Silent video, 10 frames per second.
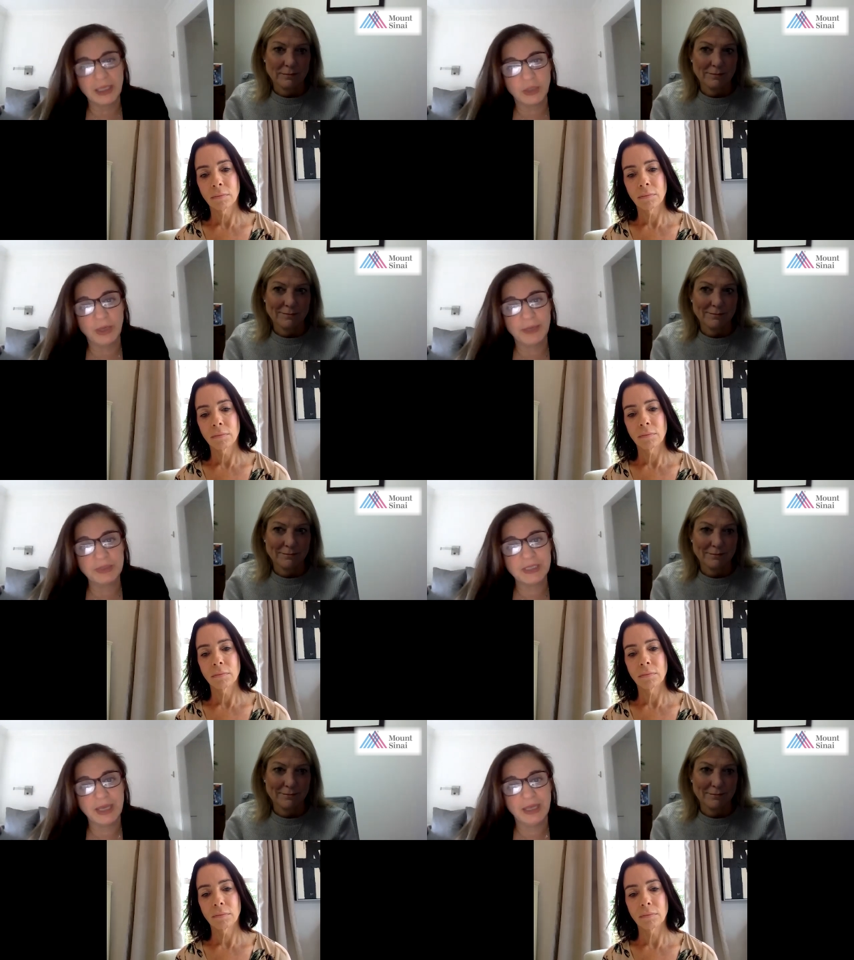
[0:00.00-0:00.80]

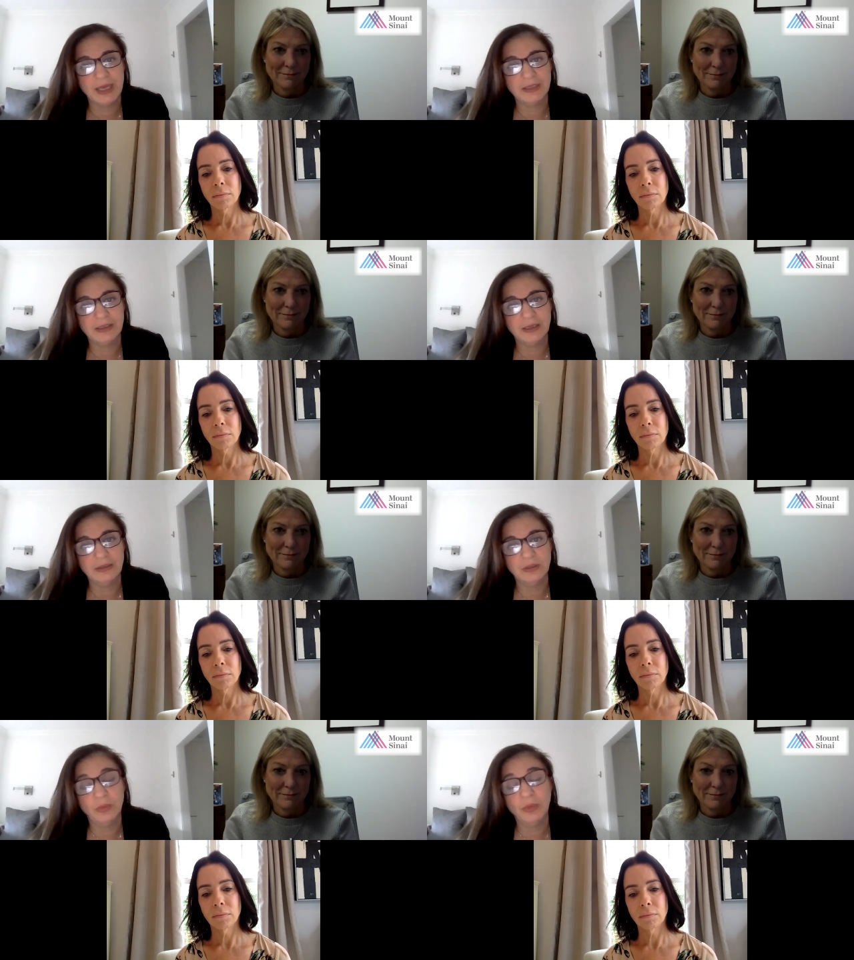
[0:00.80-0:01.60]
Speaker 1: equipped and that
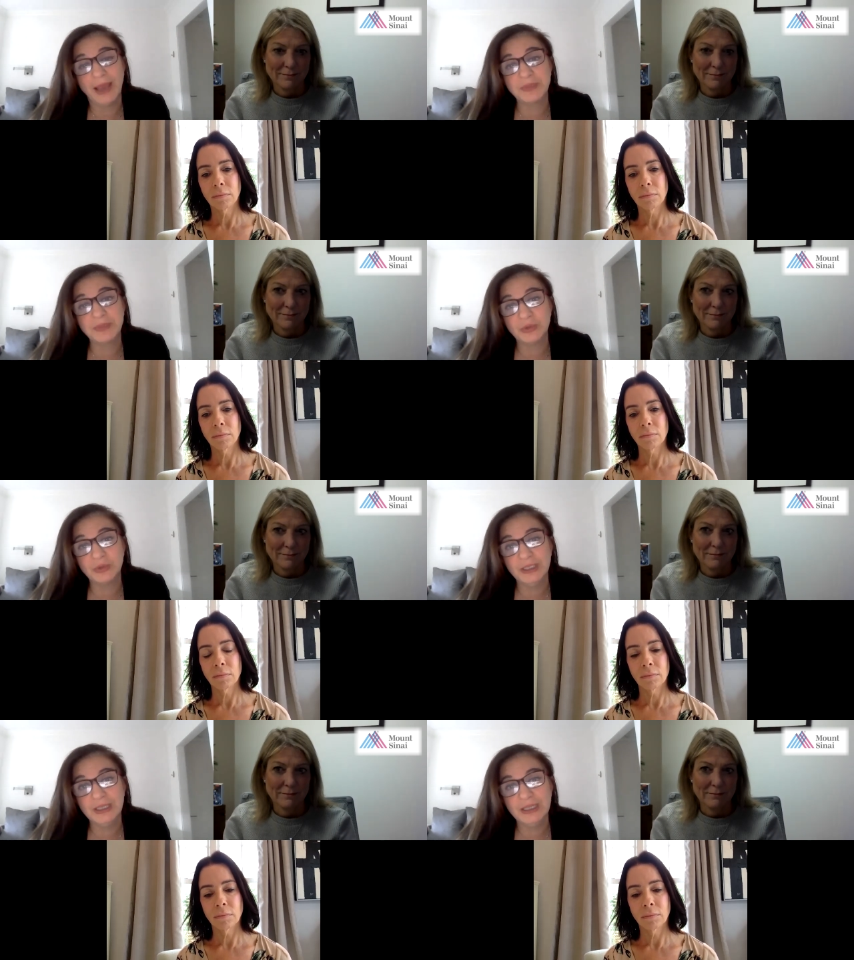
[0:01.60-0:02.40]
we
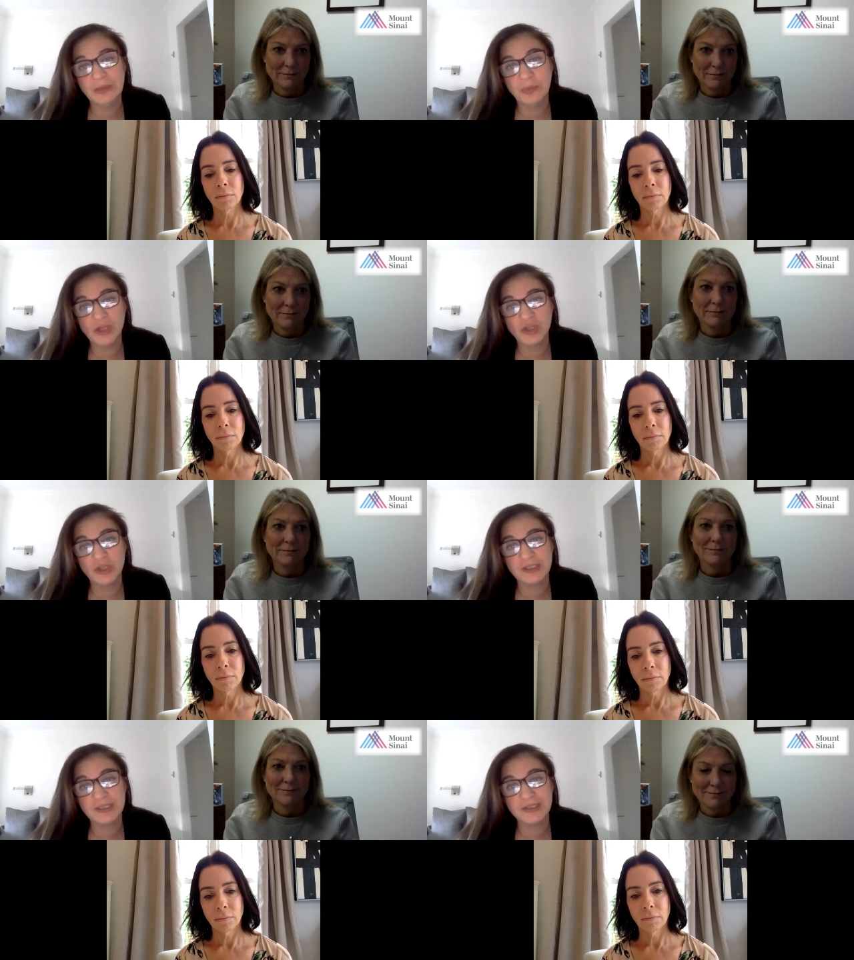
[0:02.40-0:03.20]
absolutely need the
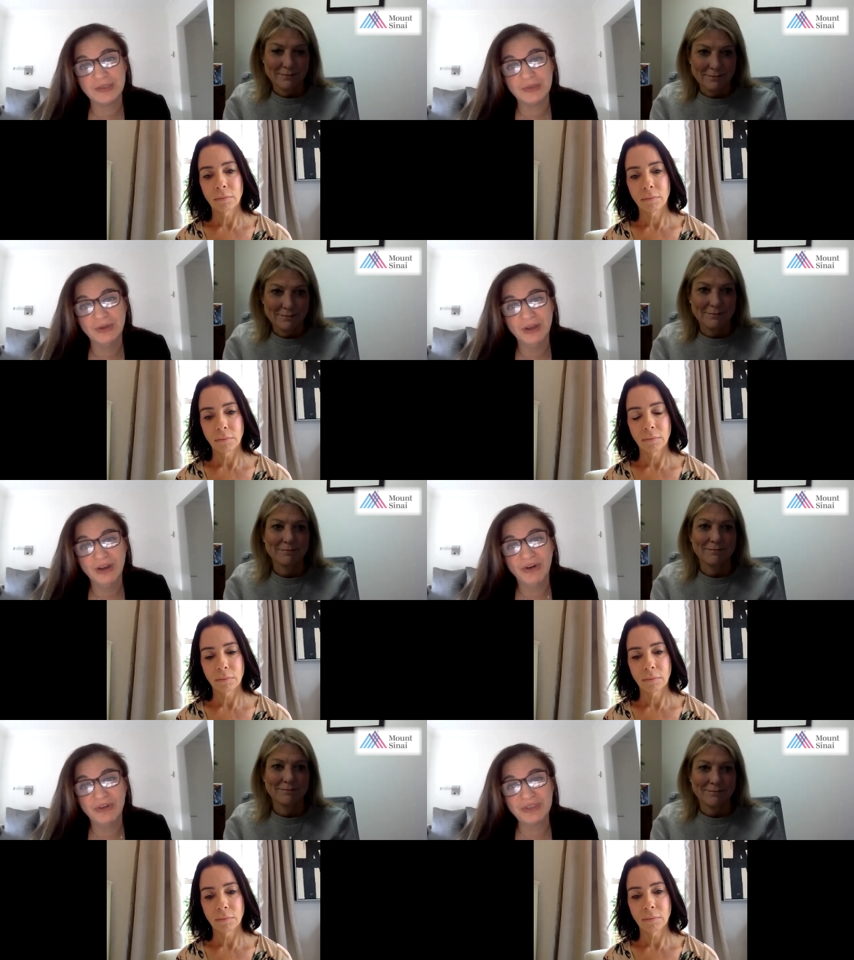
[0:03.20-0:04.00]
patients to
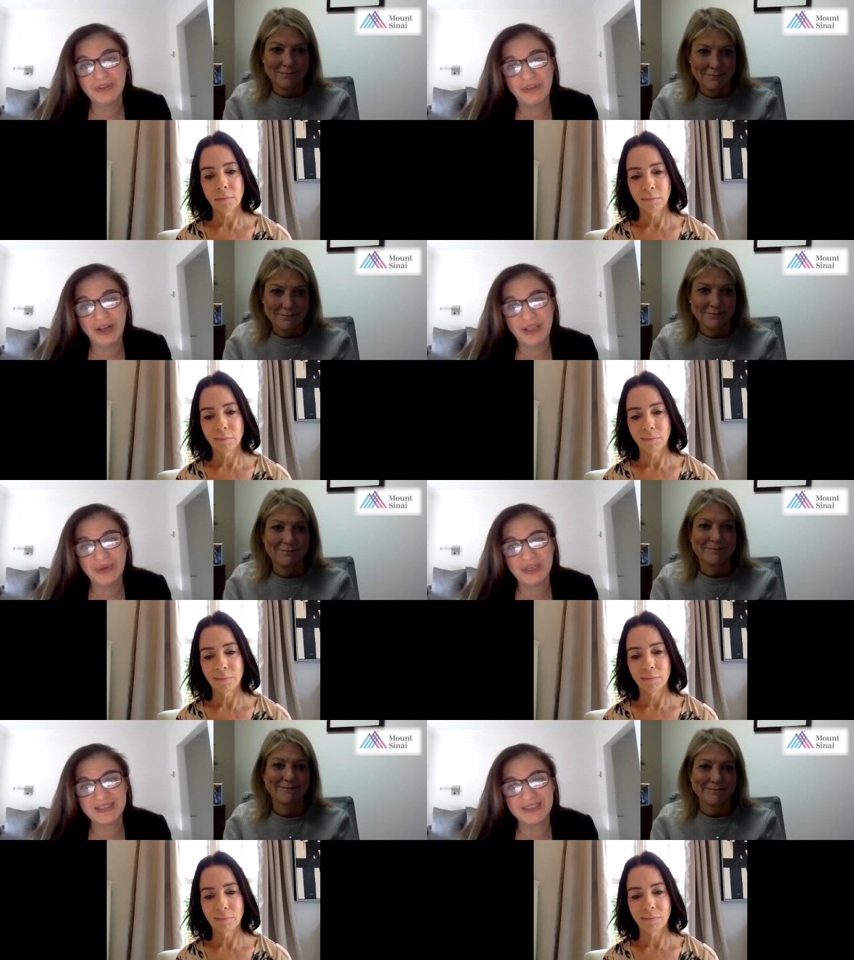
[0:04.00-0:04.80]
also
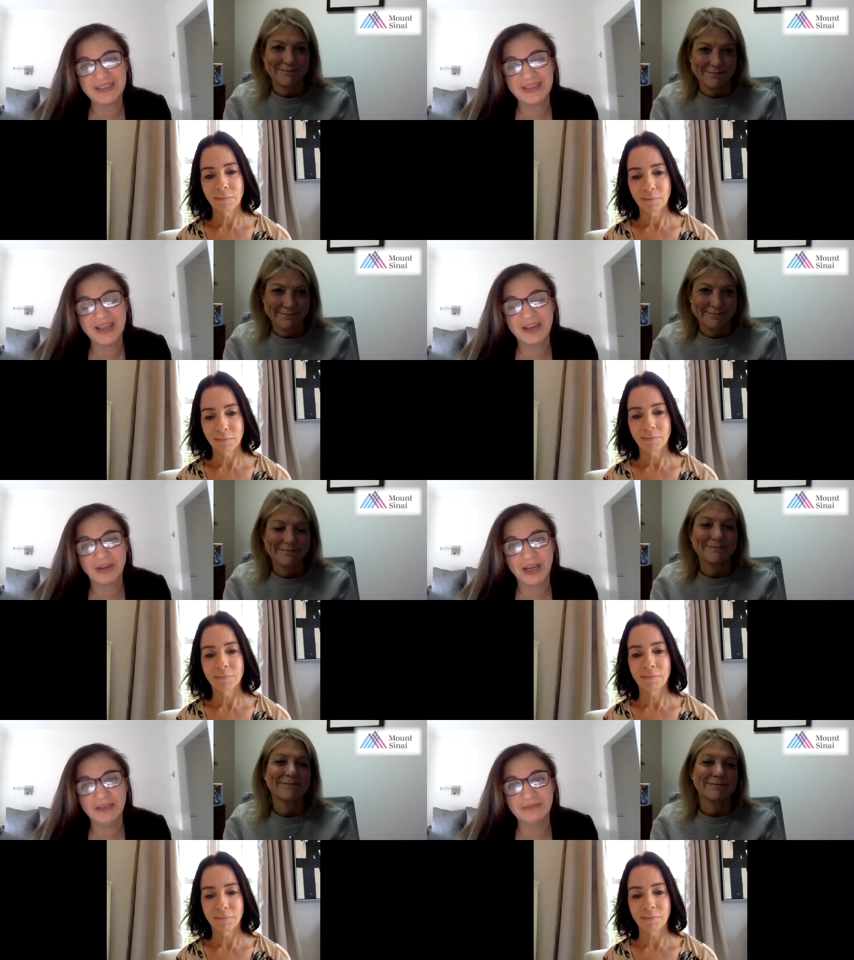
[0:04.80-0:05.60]
follow us isn't that
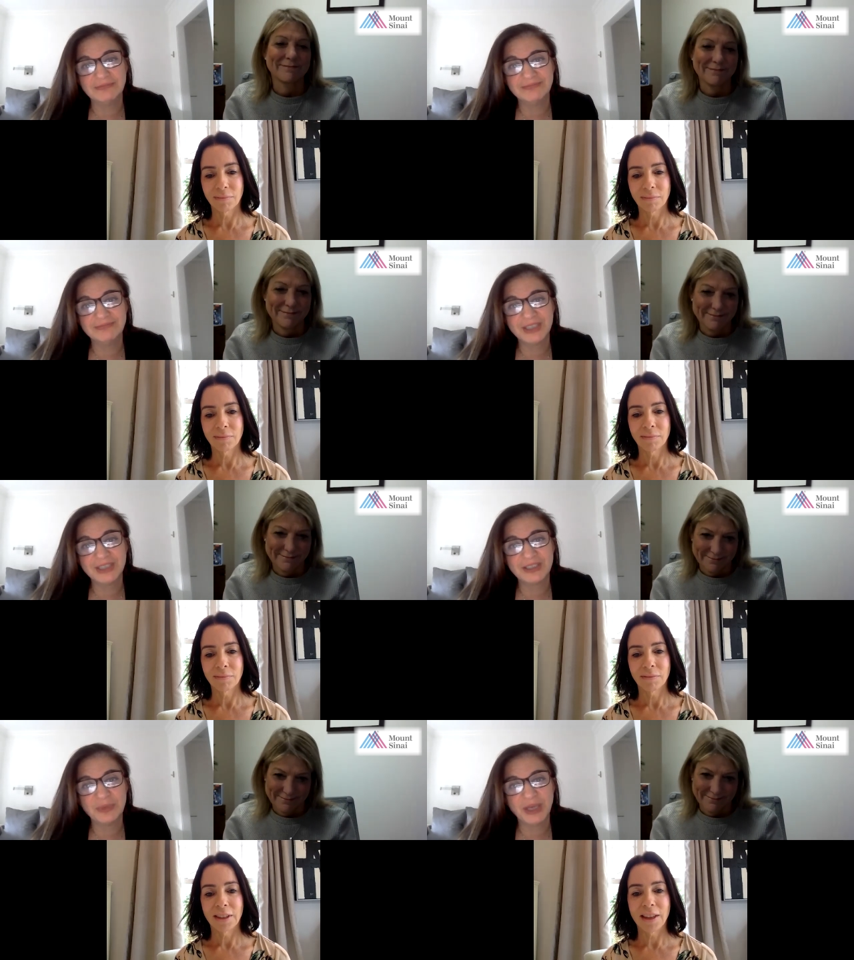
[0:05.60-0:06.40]
right
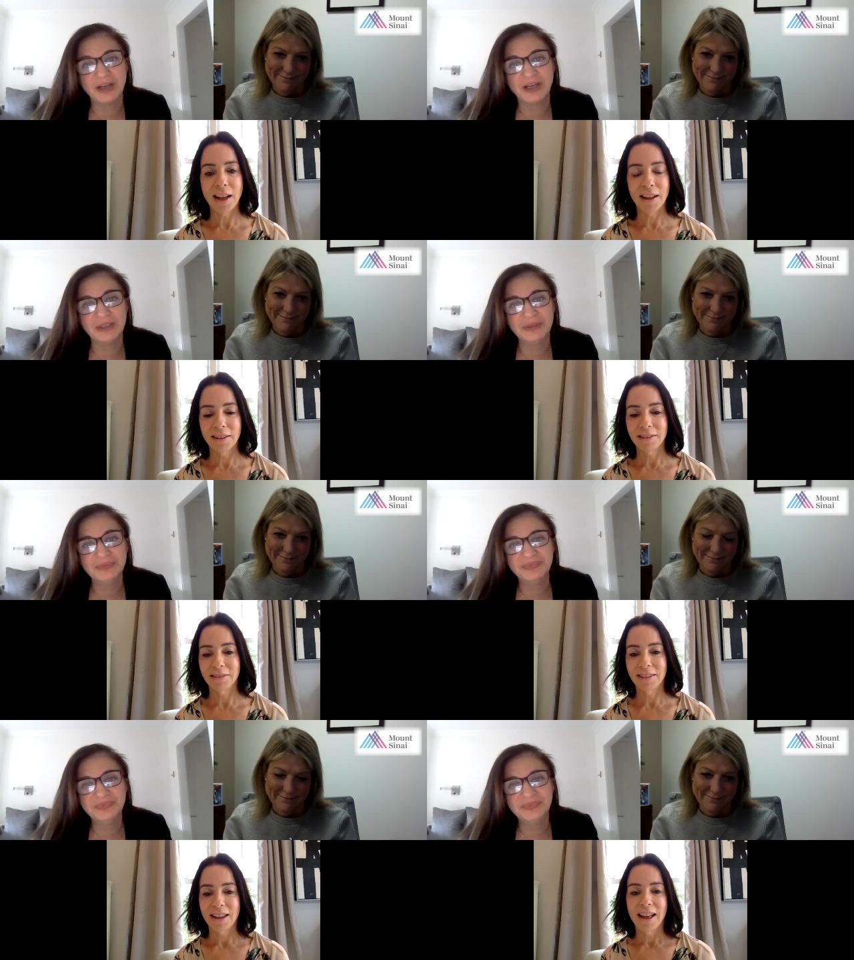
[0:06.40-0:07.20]
dr bianco
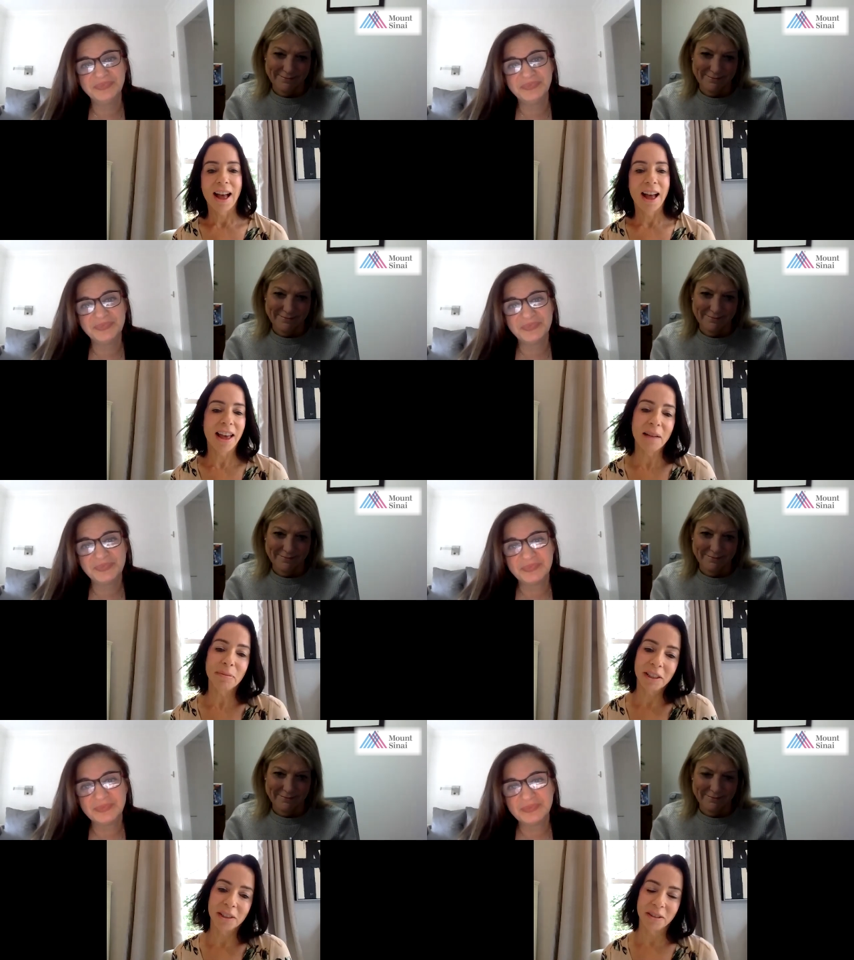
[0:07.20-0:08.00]
Speaker 2: i
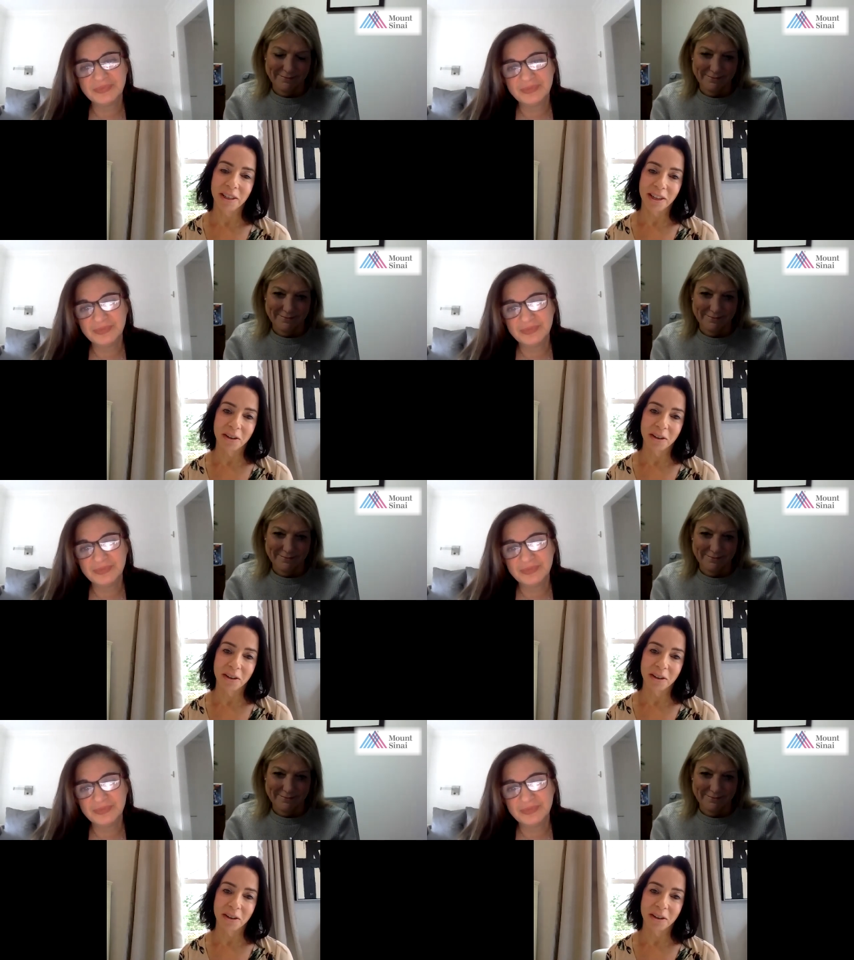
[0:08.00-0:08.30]
absolutely